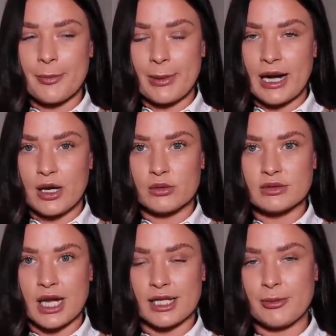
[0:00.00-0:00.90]
about
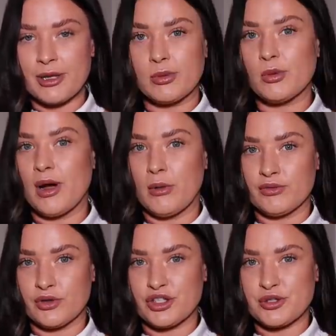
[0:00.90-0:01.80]
telling people what I
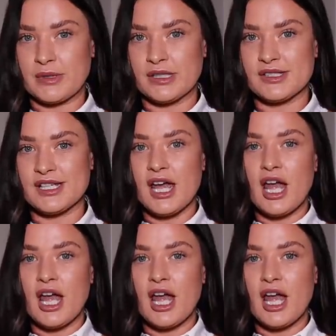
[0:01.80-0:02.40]
want for Christmas.